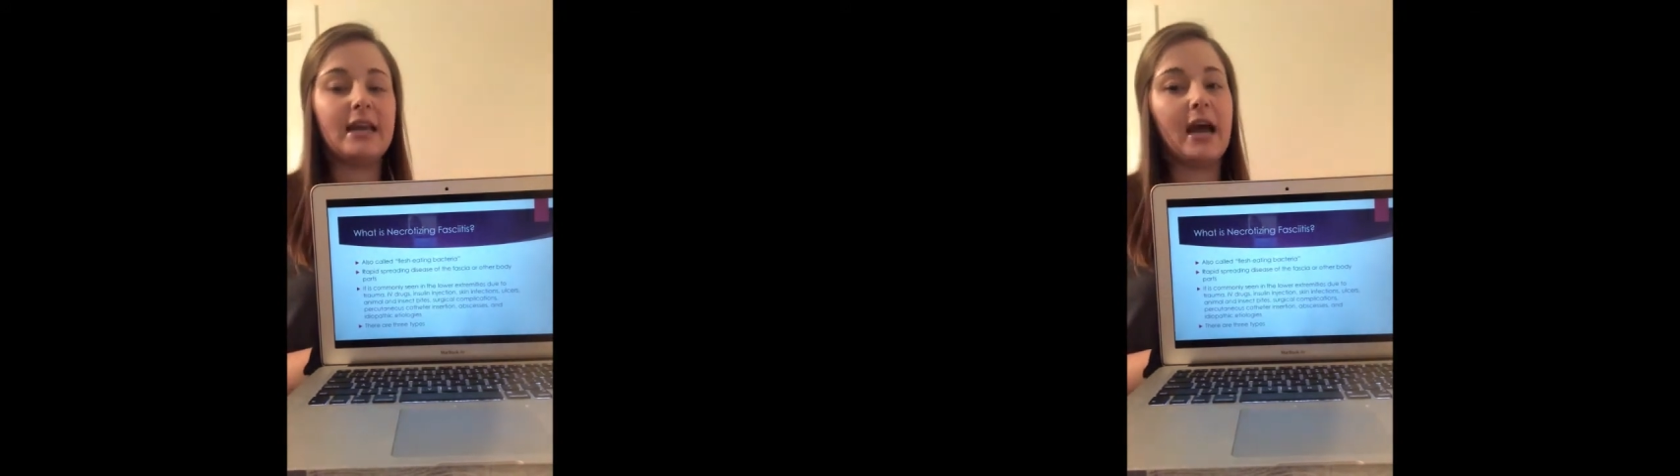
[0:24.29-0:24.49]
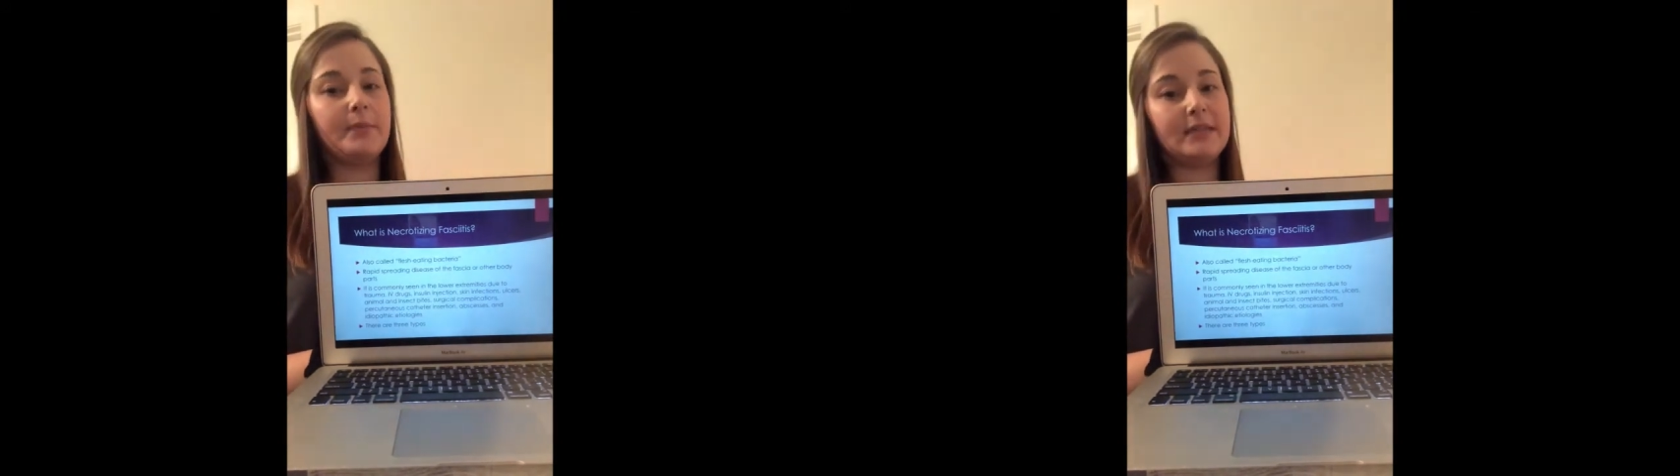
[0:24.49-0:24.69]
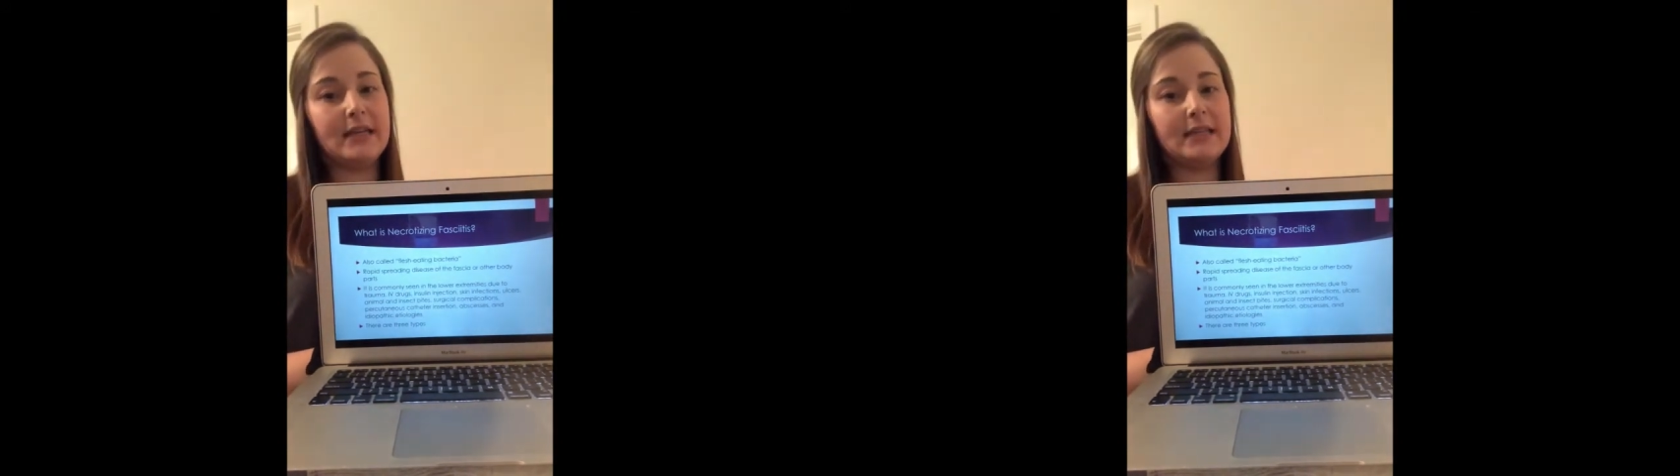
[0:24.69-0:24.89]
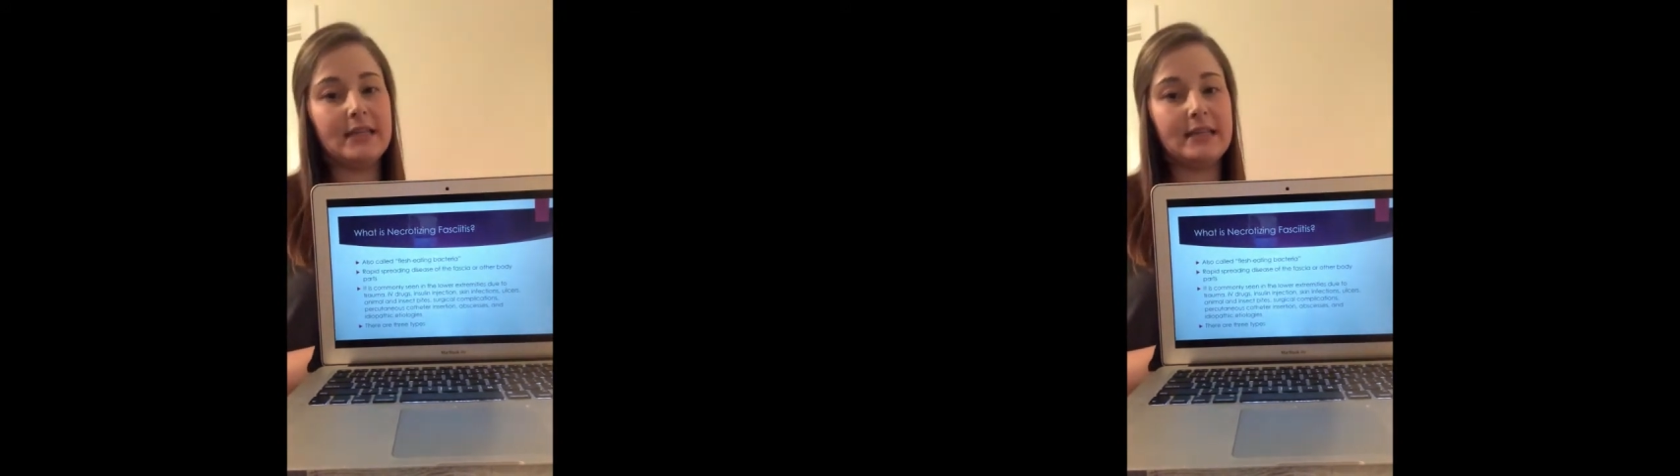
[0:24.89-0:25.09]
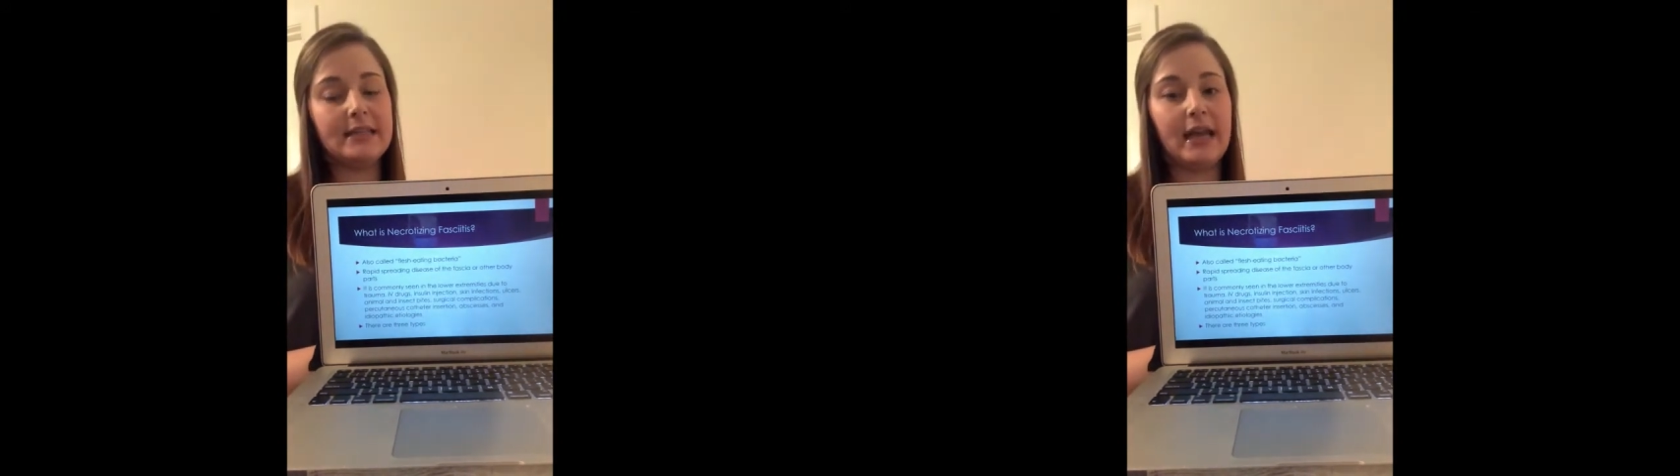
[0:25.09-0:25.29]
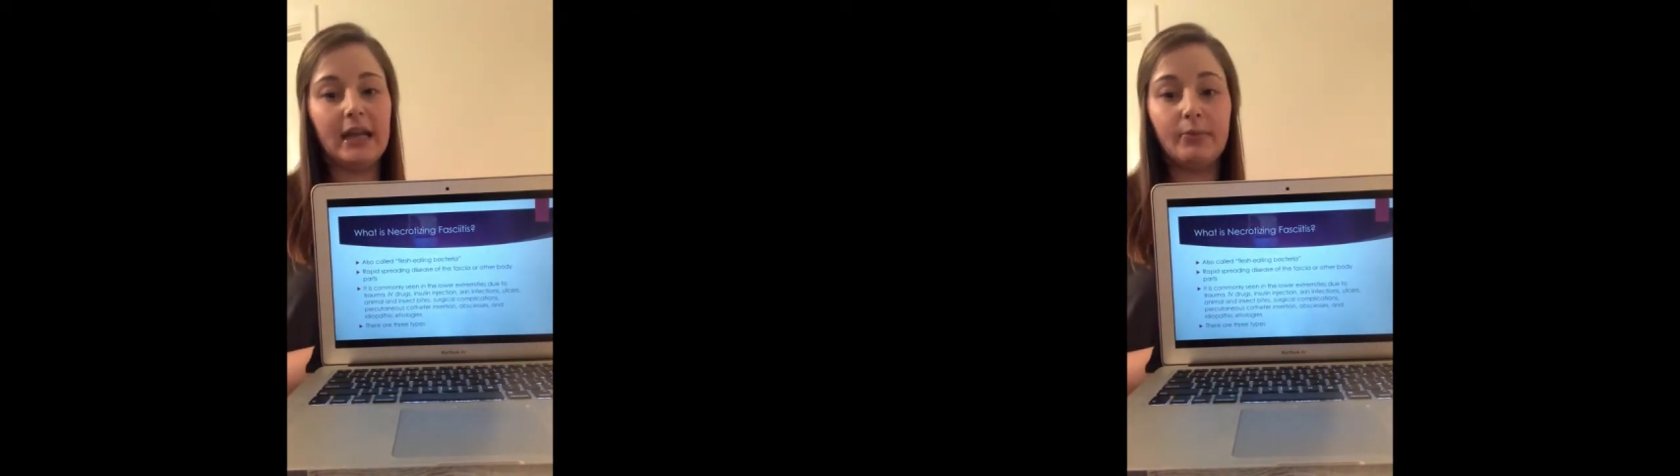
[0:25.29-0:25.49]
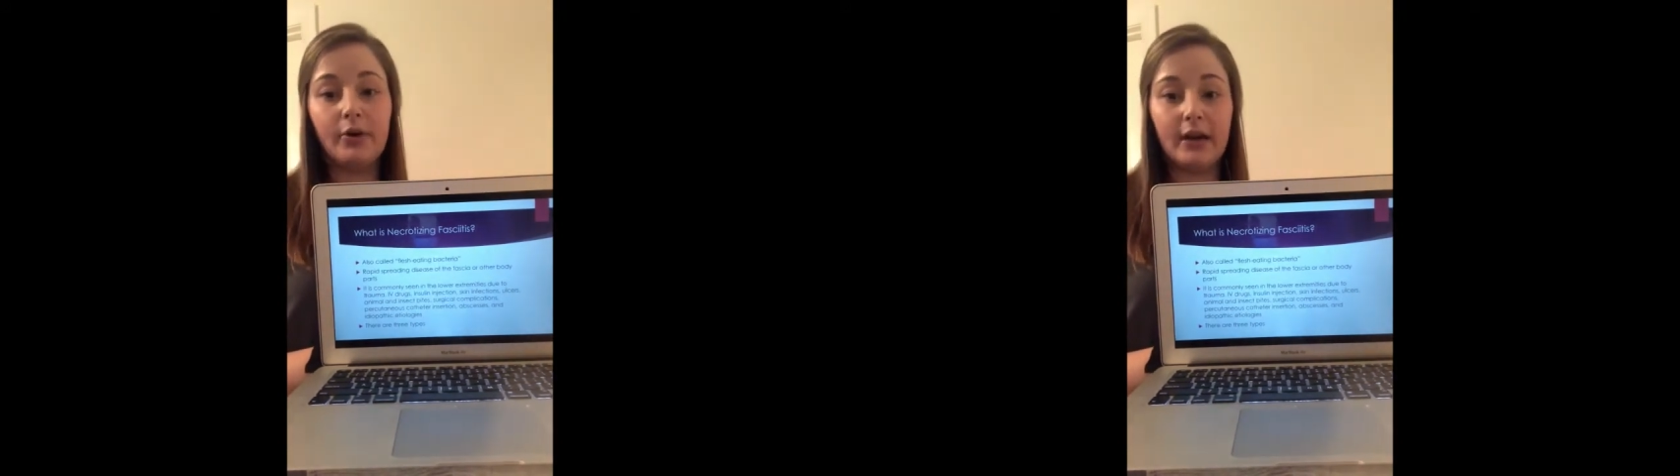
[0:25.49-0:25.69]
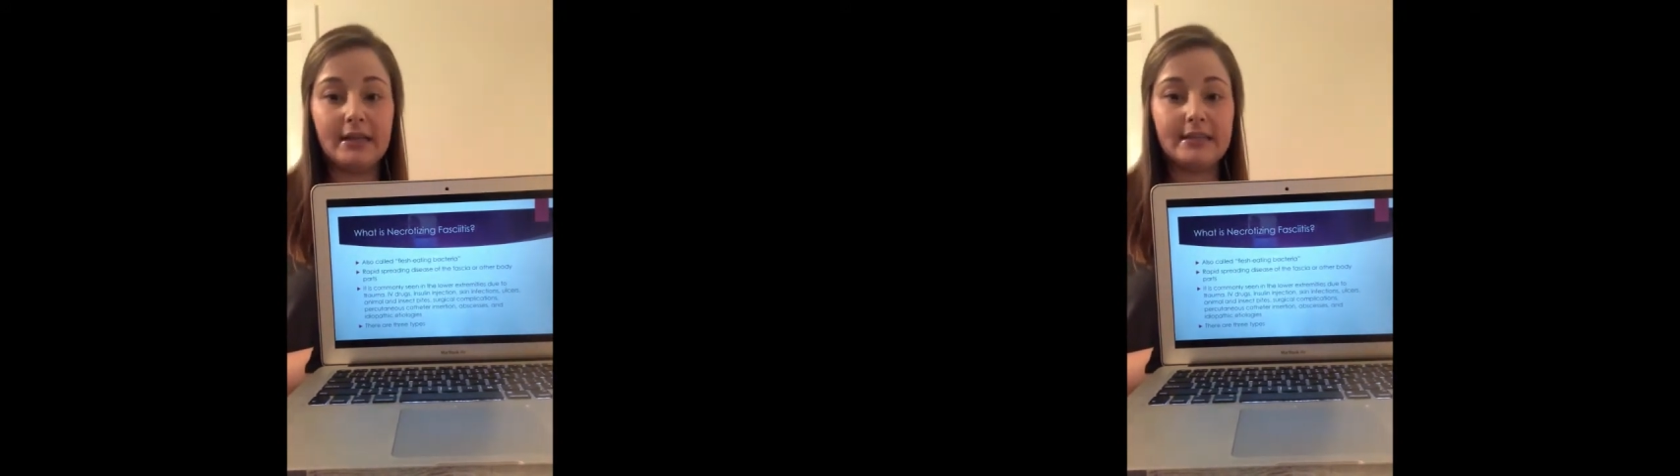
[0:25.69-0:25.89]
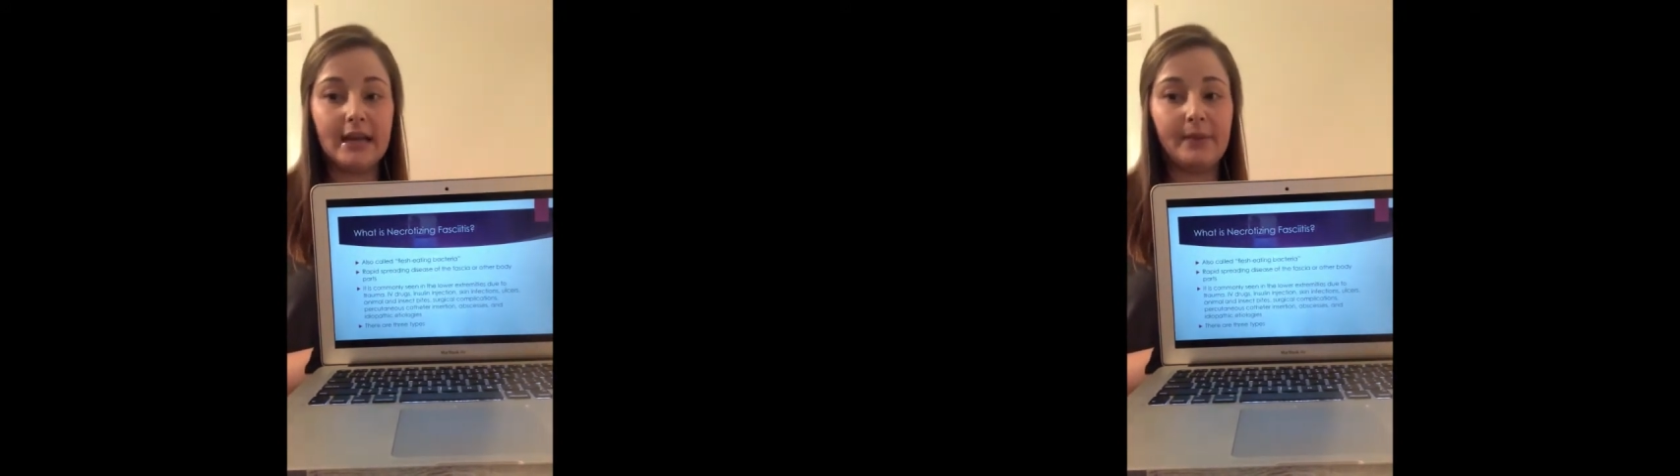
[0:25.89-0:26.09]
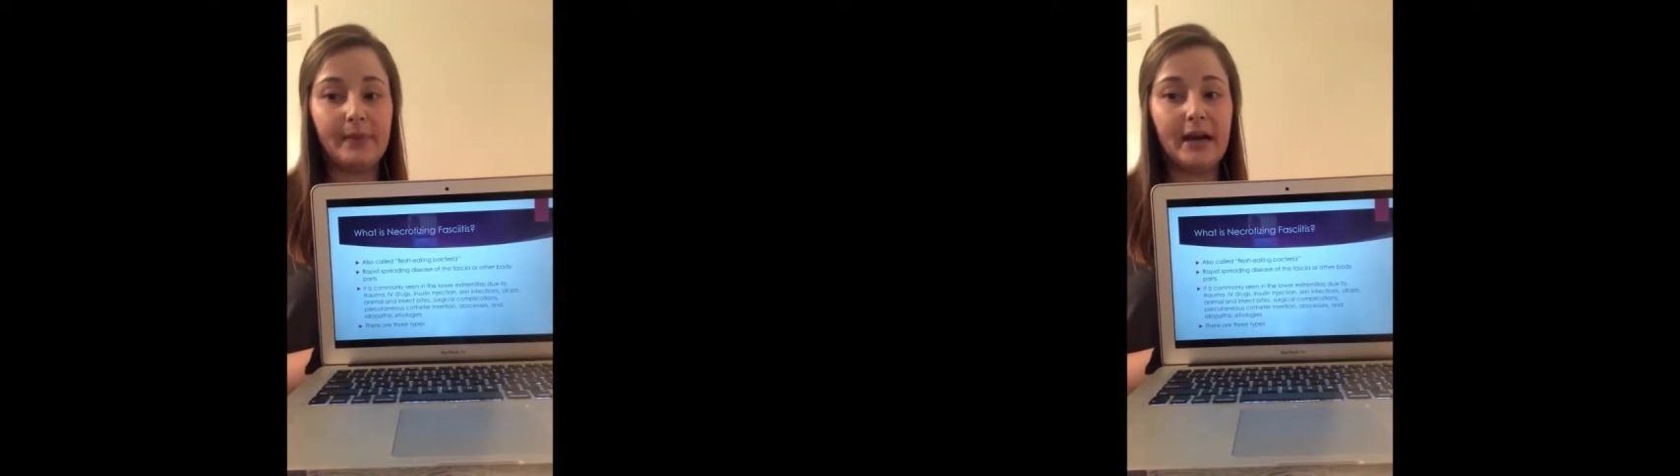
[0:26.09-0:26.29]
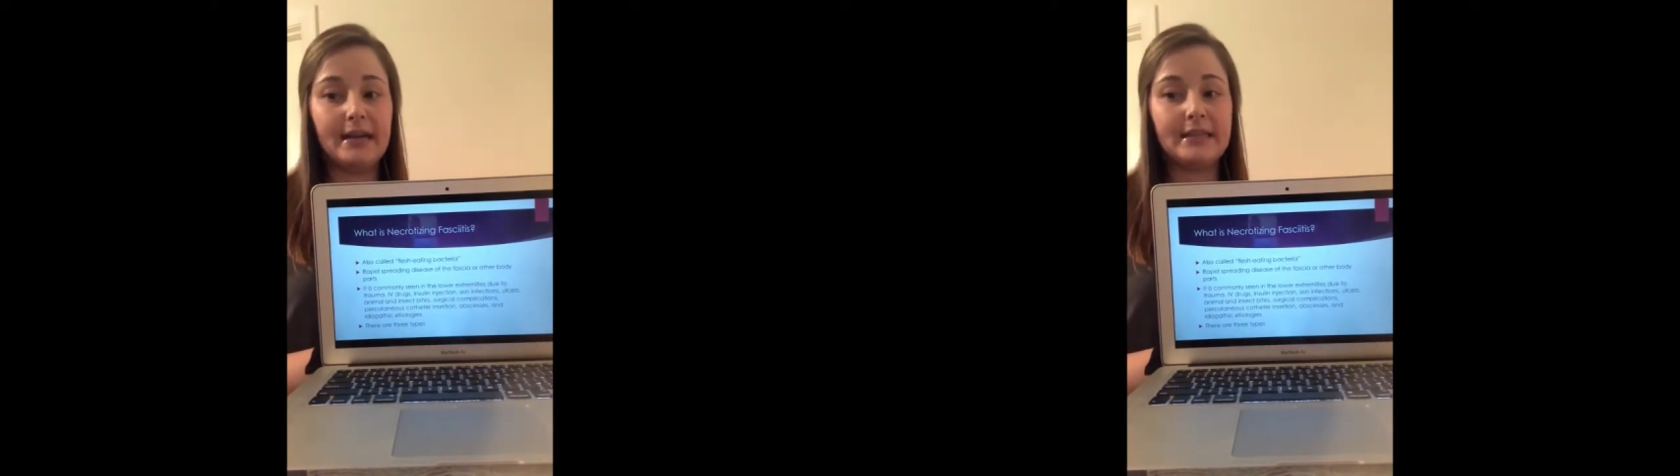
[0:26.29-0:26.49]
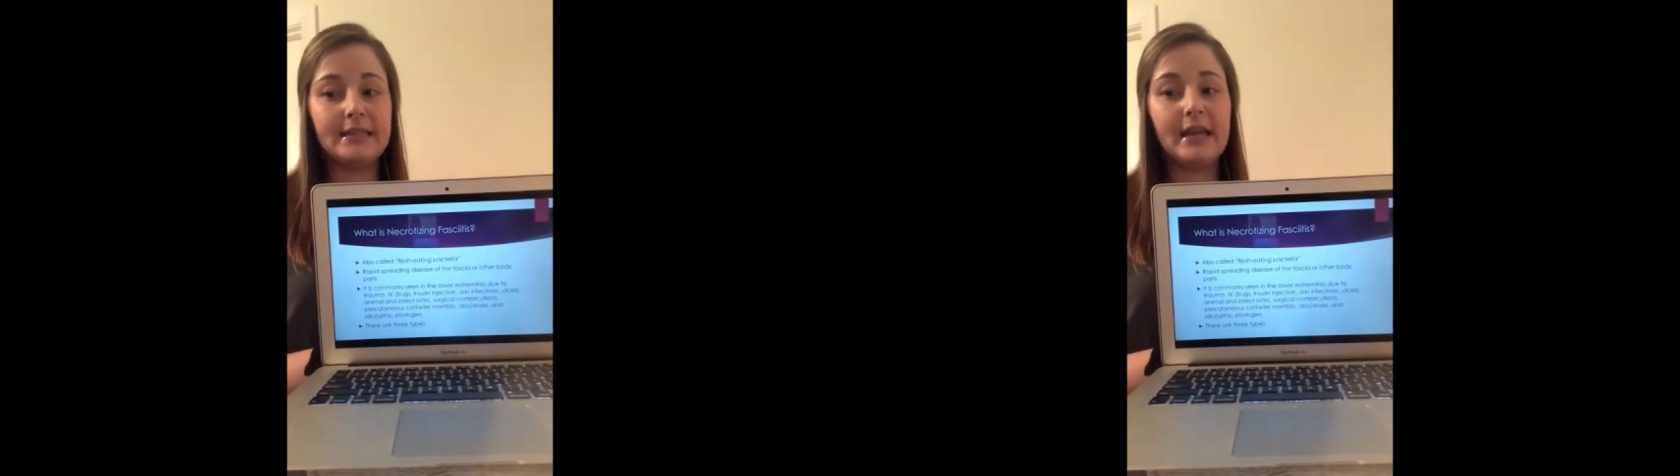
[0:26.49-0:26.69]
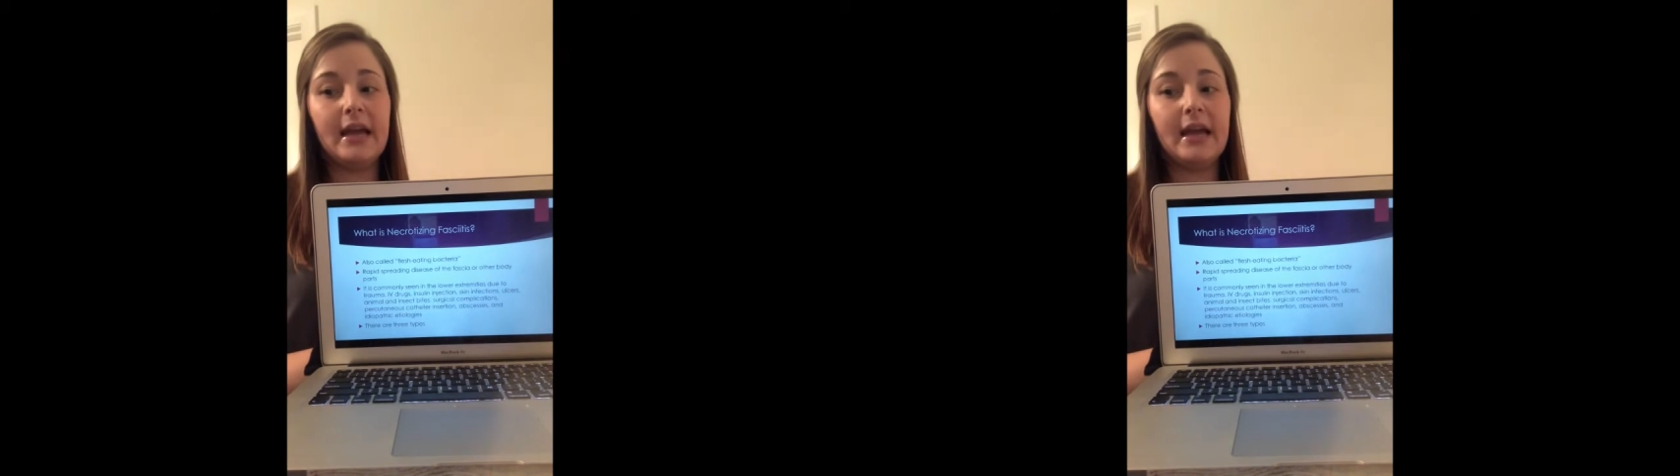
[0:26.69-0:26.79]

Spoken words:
abscesses, animal or insect bites,